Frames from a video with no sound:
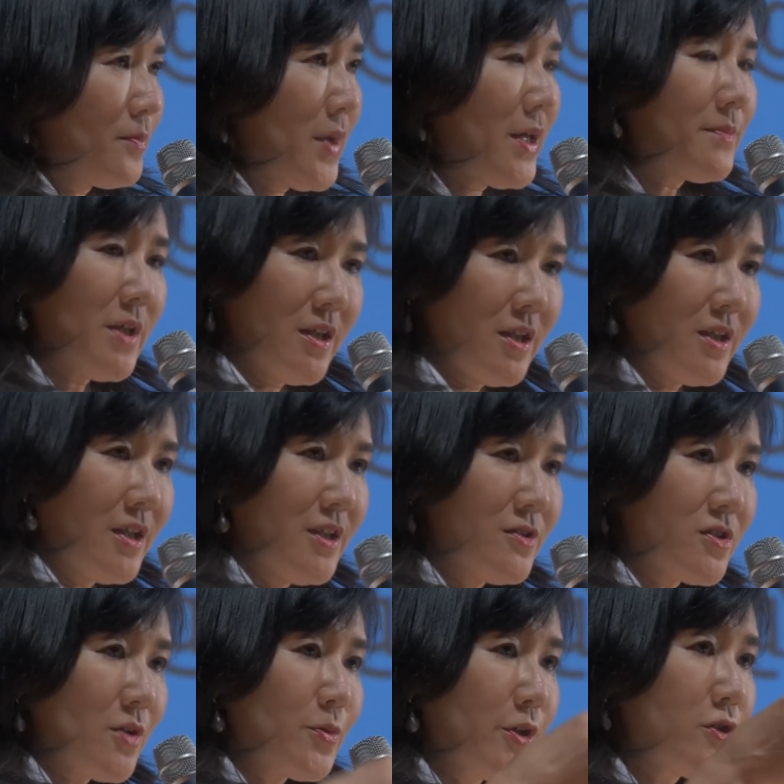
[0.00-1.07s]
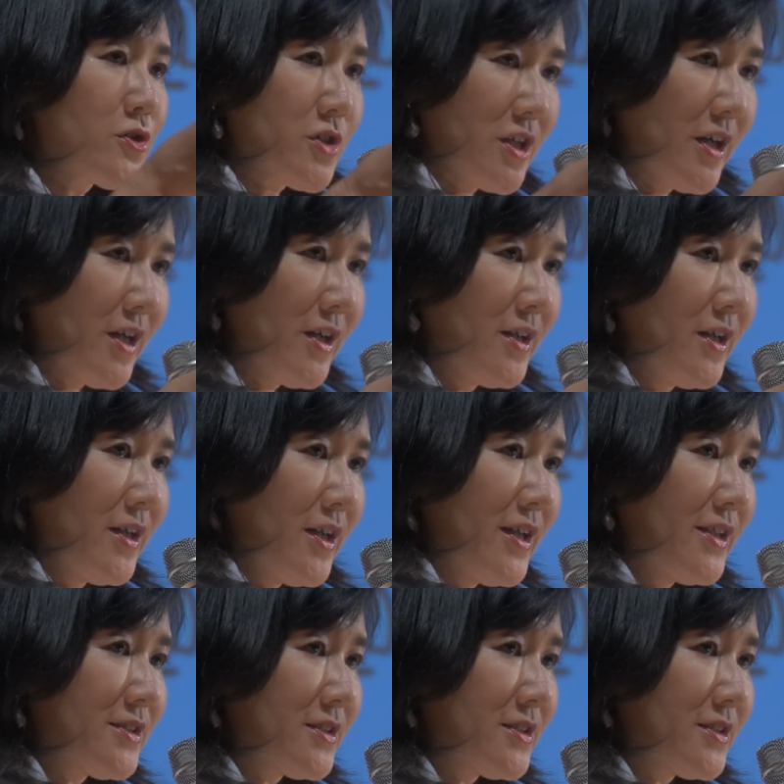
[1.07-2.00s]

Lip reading: with respectable dynamic range.